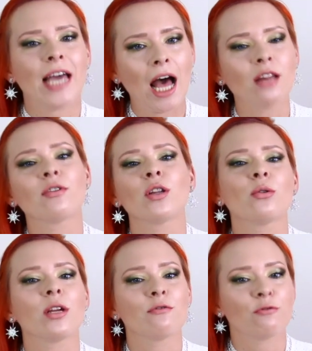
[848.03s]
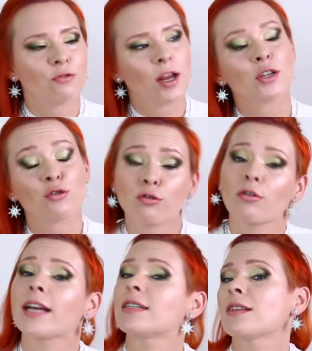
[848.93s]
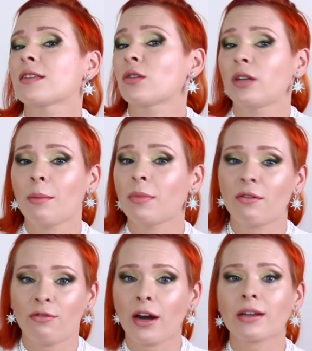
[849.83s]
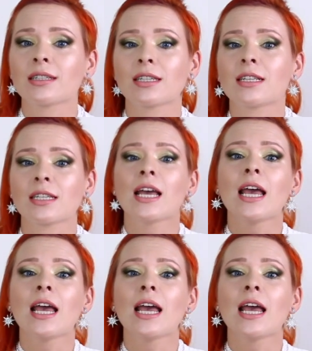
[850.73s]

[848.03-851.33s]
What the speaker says: convoluted French phrases to name their fragrances,